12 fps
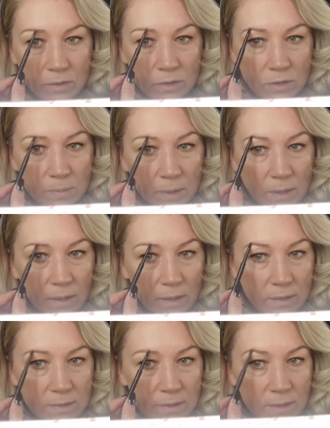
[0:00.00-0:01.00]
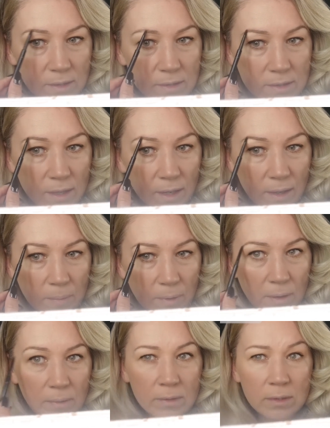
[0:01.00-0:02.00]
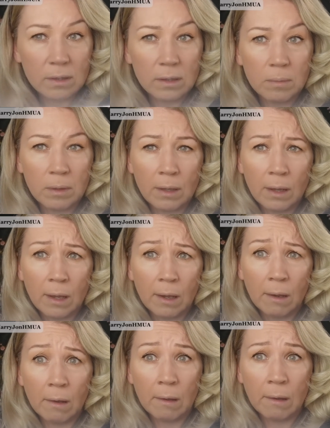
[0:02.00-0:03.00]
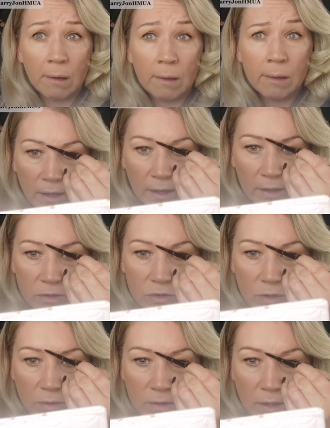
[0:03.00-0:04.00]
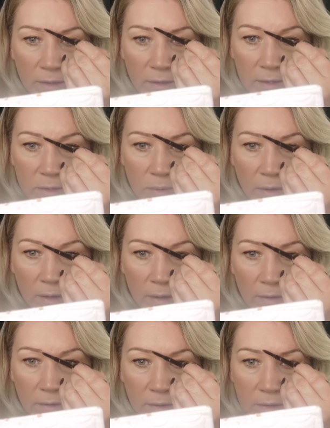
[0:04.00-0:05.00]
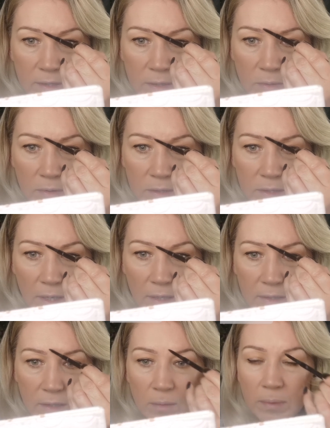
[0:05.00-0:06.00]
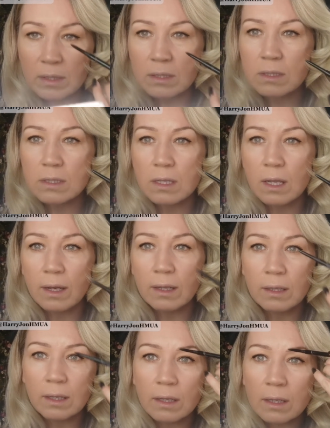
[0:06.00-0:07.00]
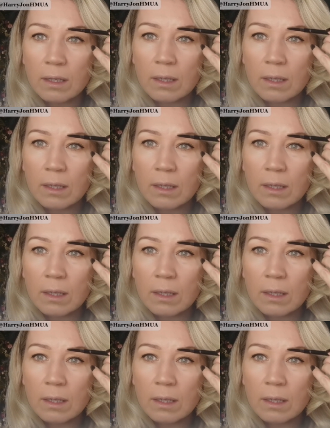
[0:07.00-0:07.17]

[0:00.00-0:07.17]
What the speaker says: Just because this eyebrow is a little bit light. The hair strokes on this one, because this one starts a little bit slightly.